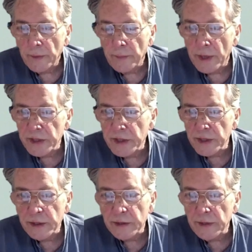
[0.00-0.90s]
the
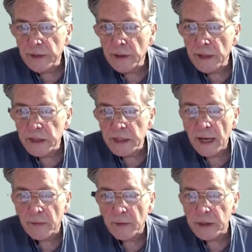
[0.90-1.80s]
president of the US
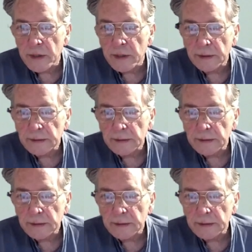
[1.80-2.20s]
downwards.